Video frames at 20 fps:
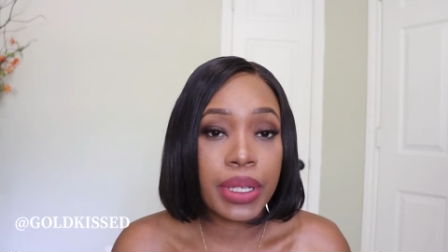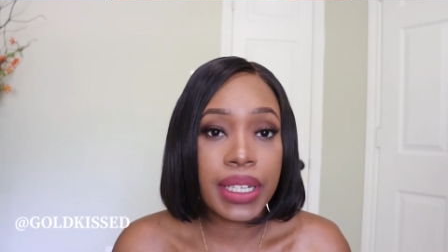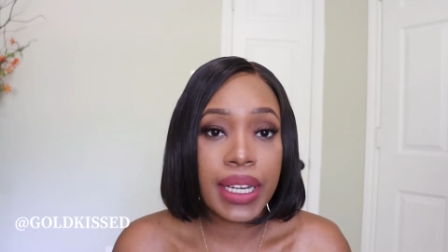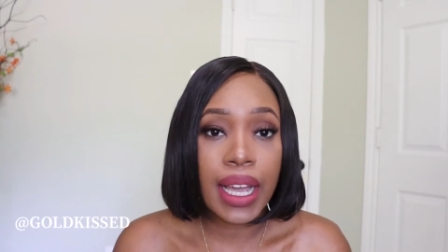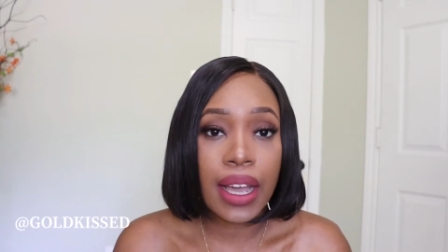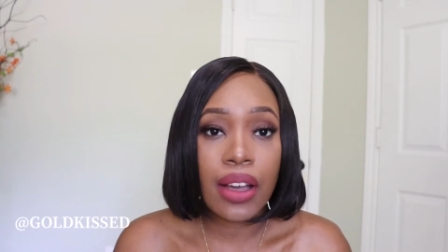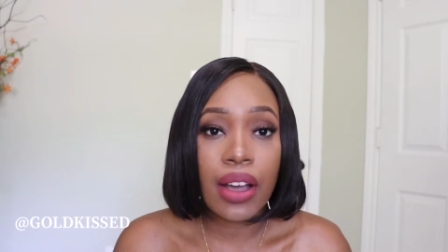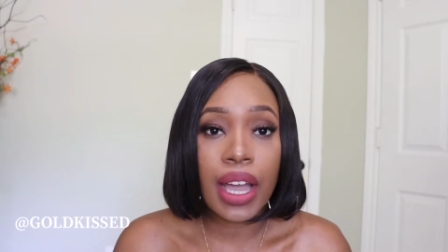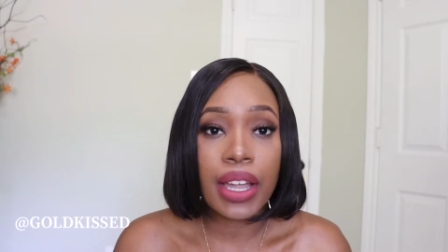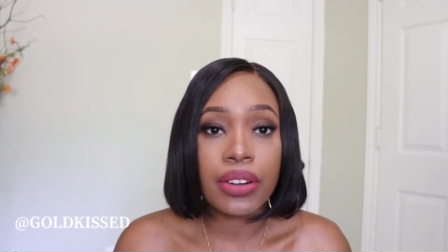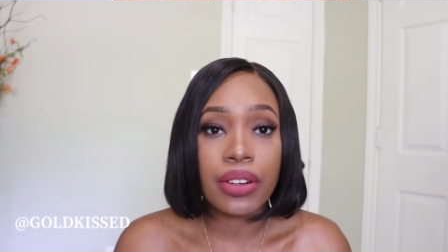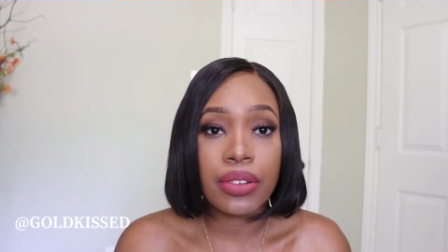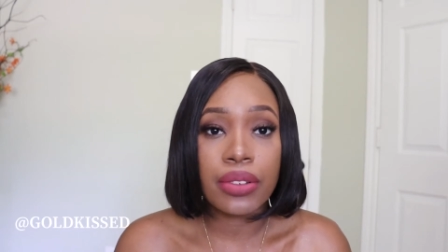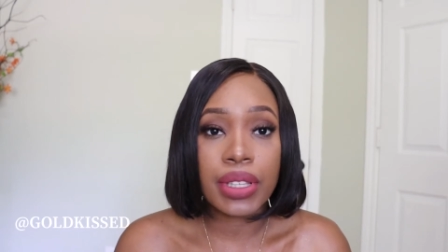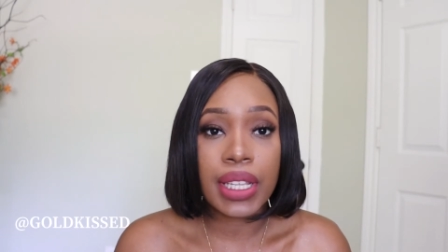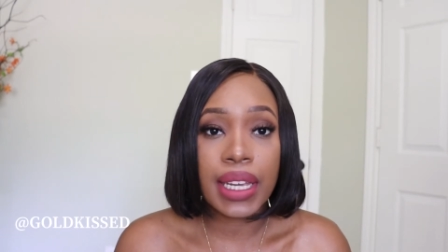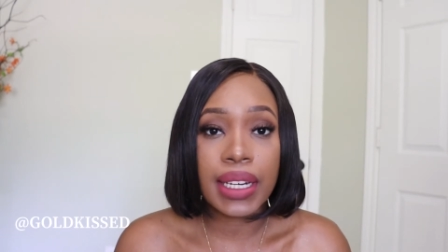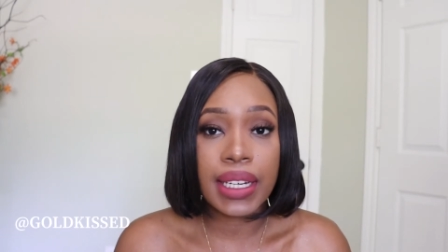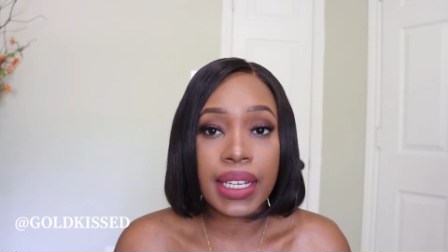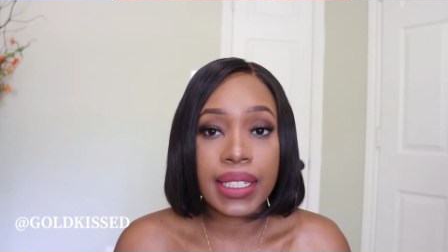now I
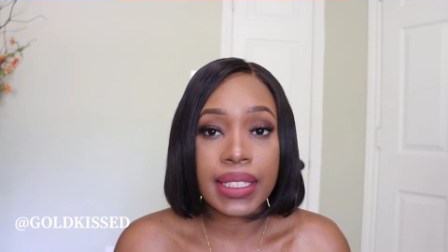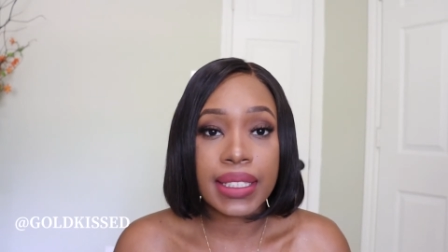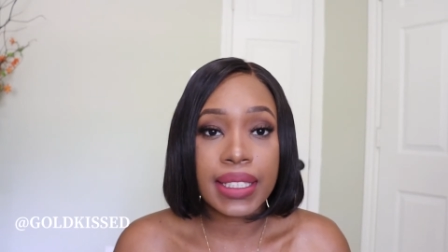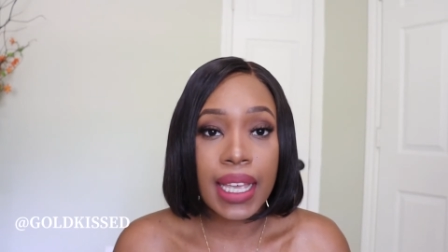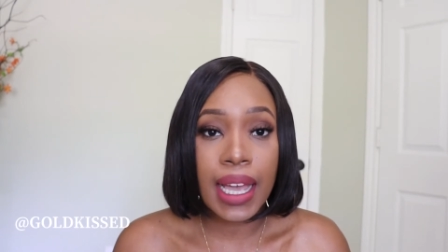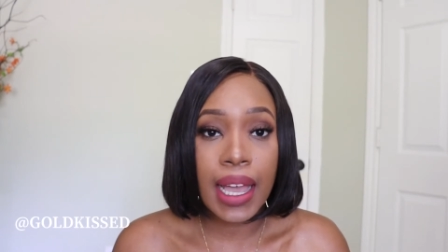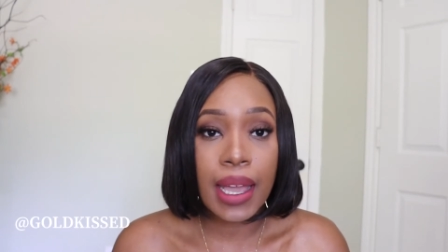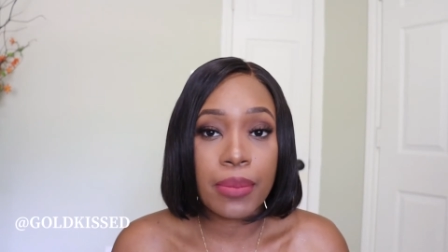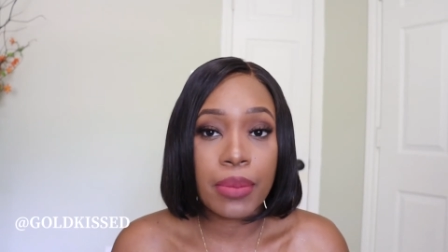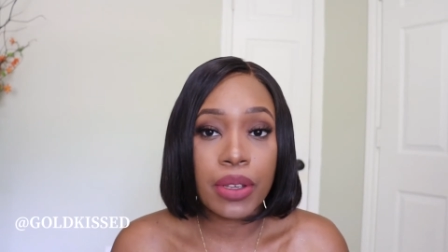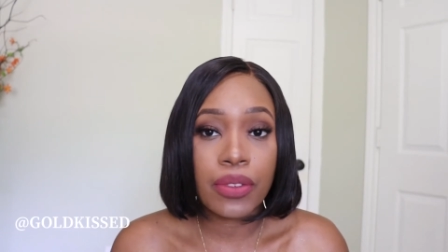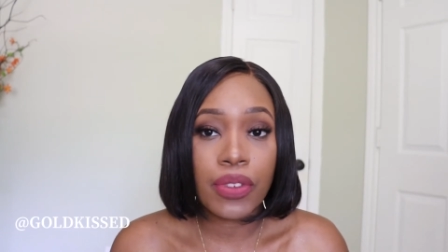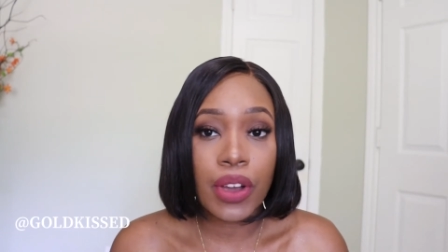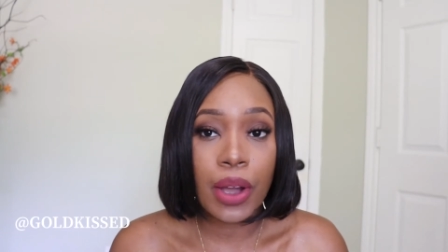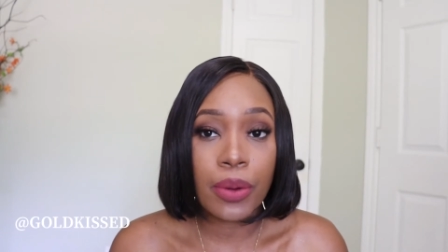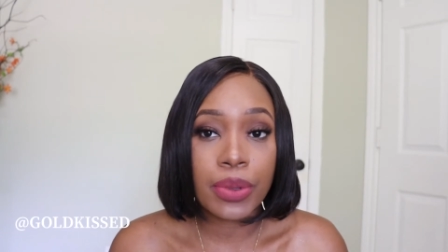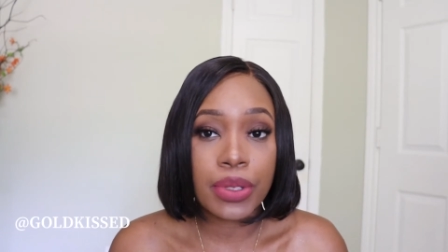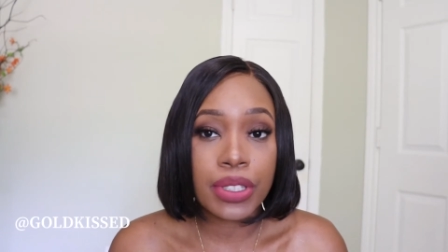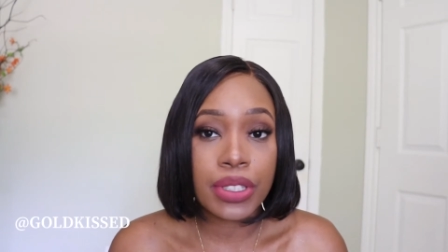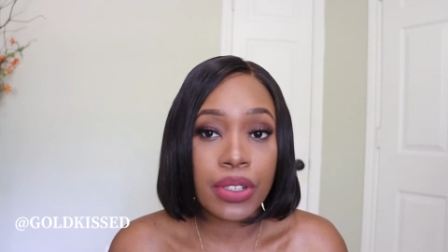know that next time if
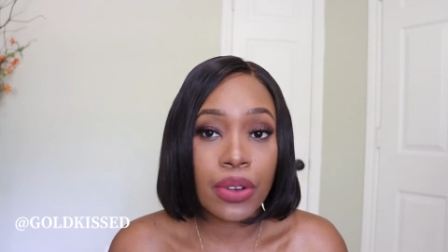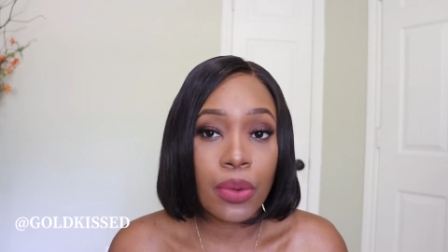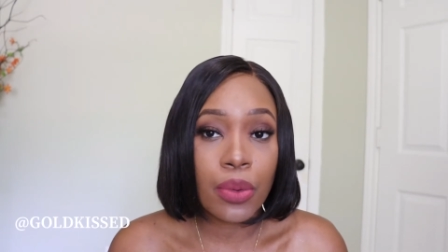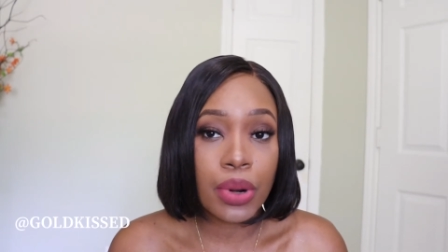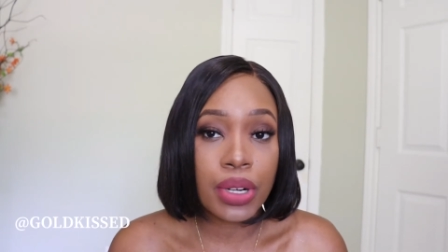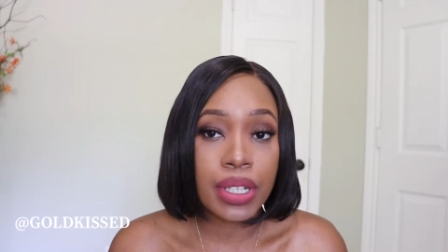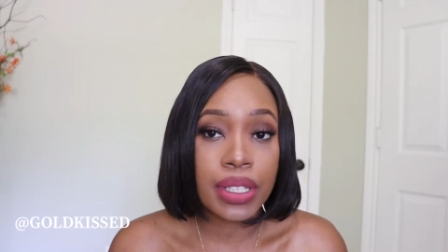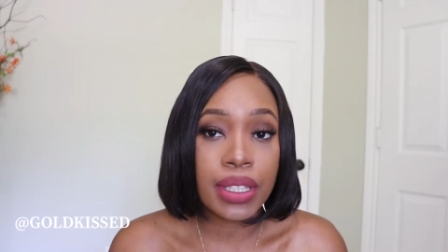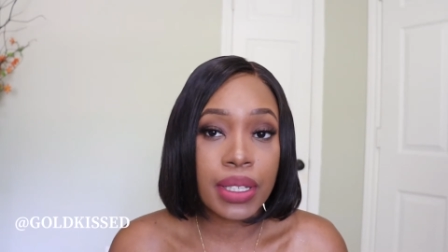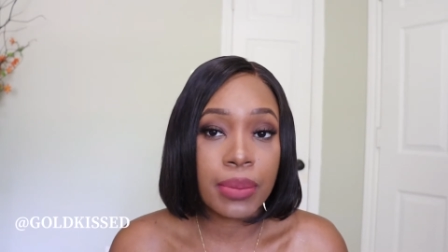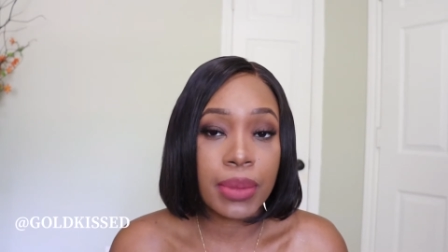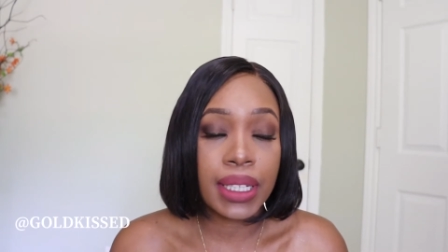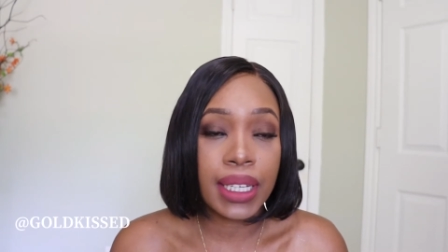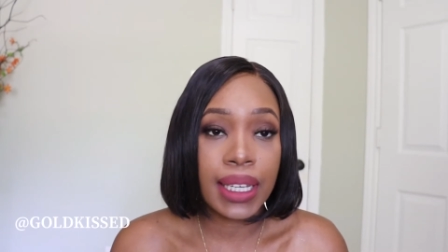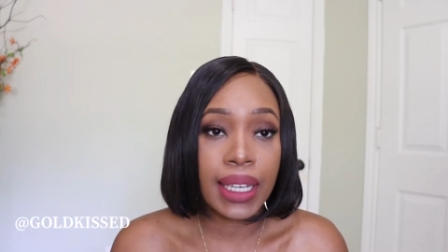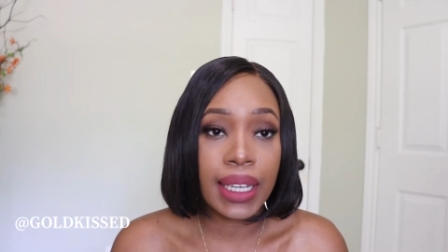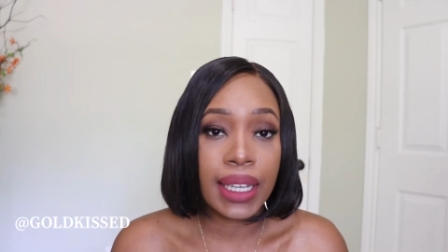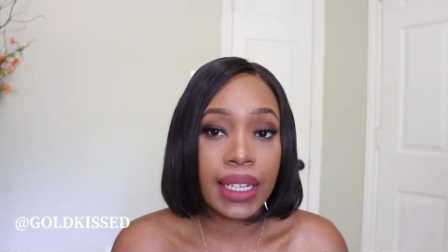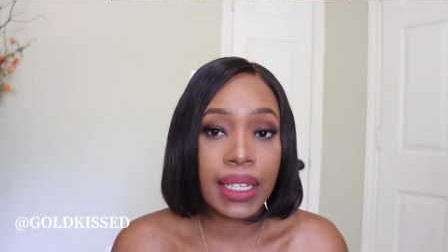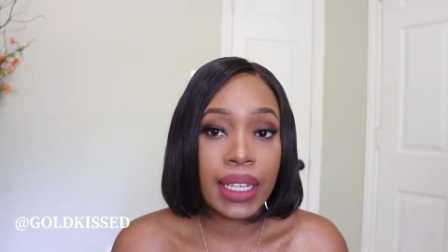I was to order them
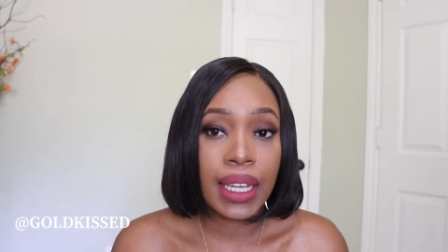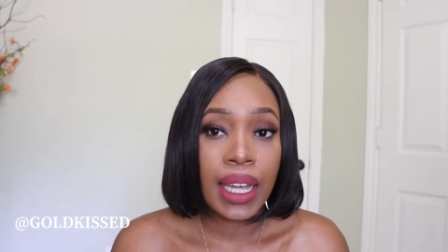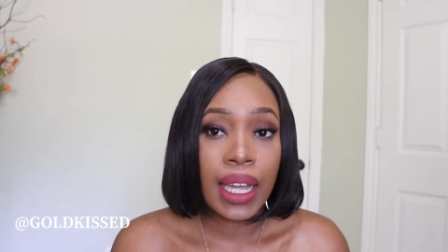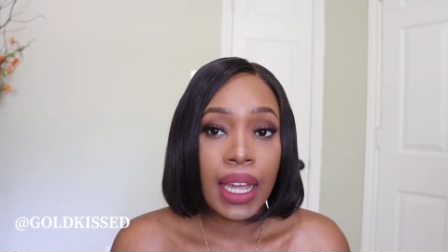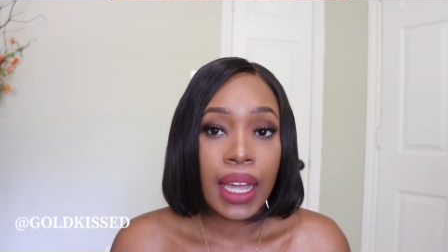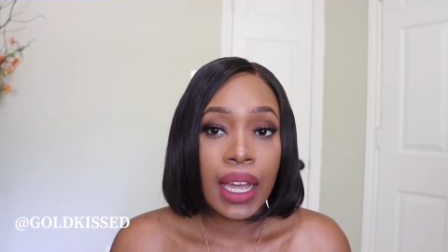again,